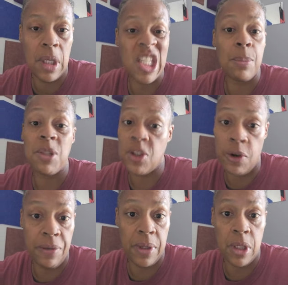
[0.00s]
and
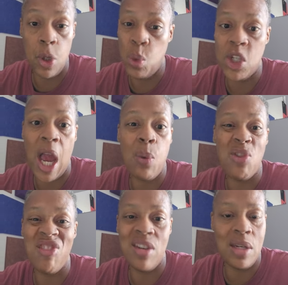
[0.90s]
subservient, which I
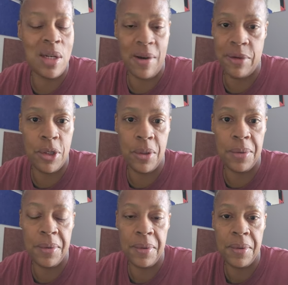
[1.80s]
will never do